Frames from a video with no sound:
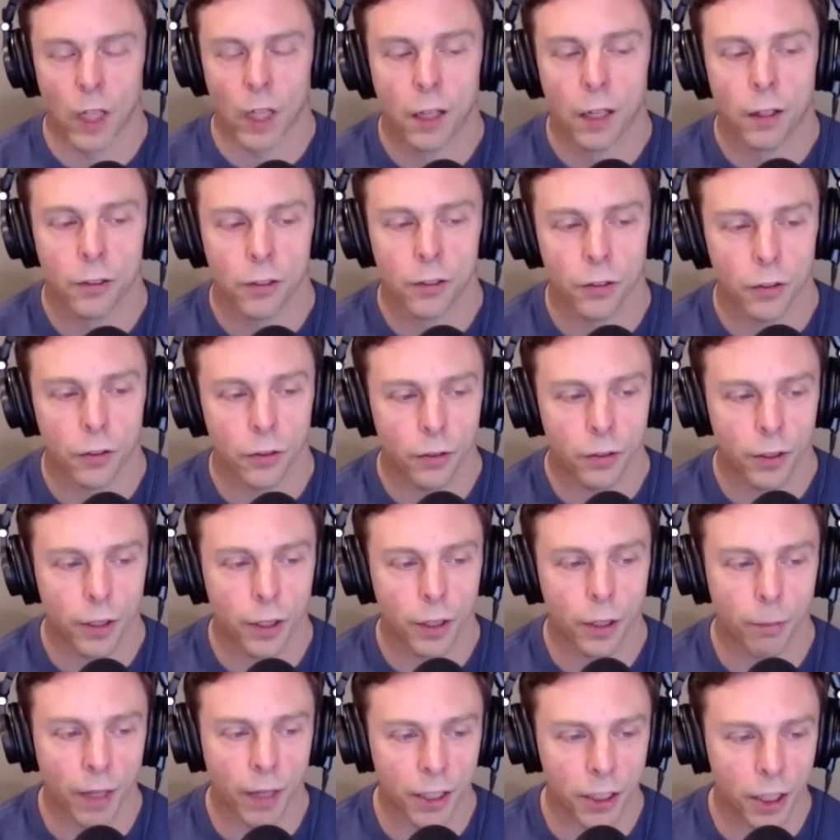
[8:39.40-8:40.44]
So,
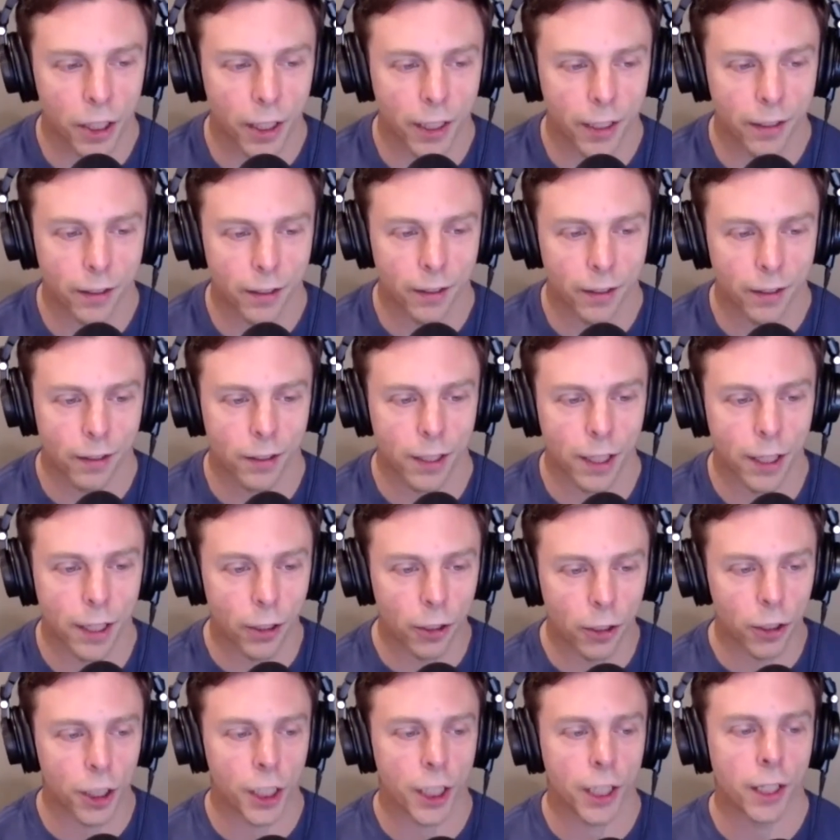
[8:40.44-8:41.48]
you're mentioning
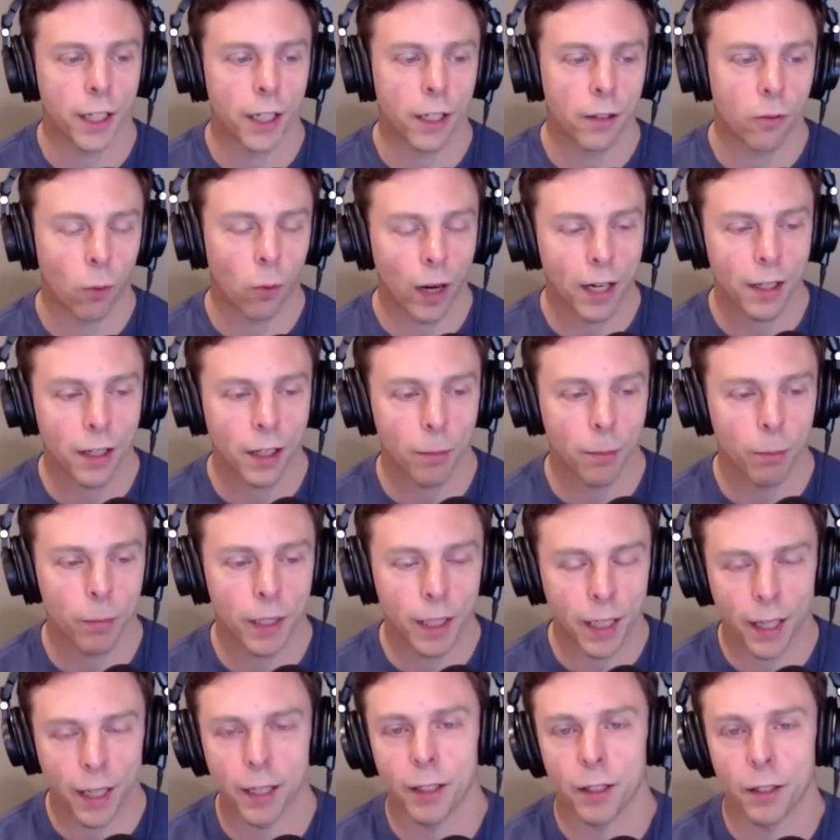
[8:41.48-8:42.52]
synergy, and right at the
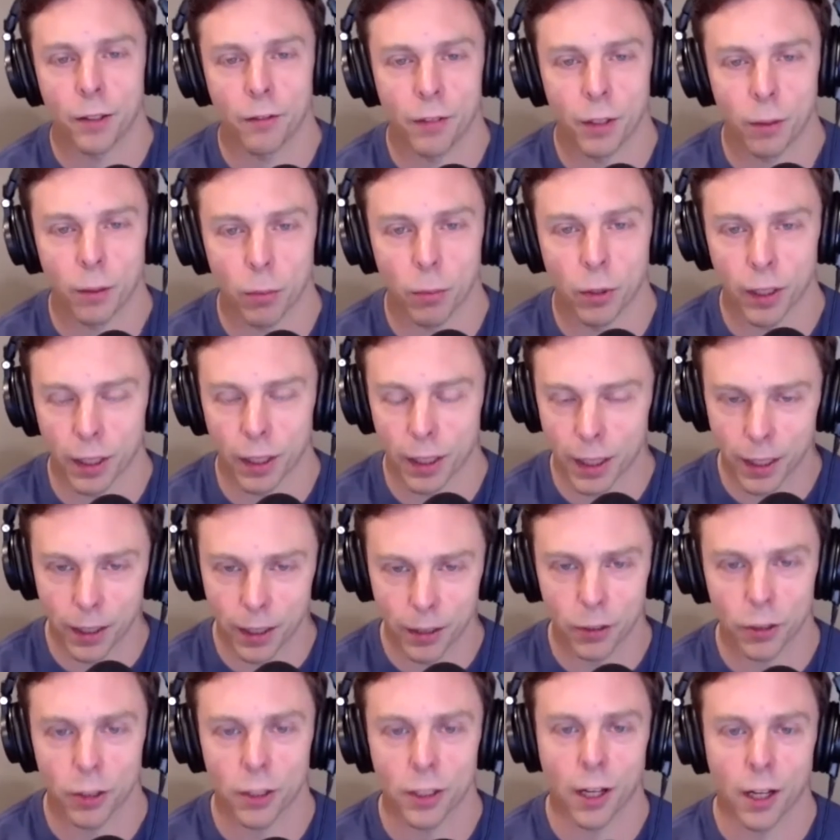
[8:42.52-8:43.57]
beginning of your book in the
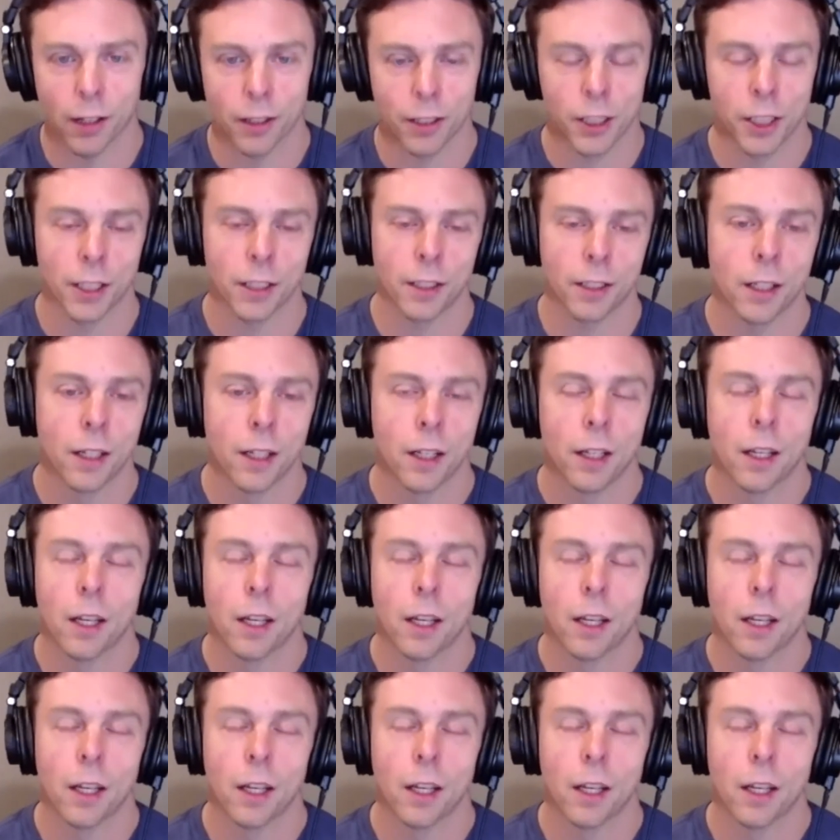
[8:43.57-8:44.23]
introduction,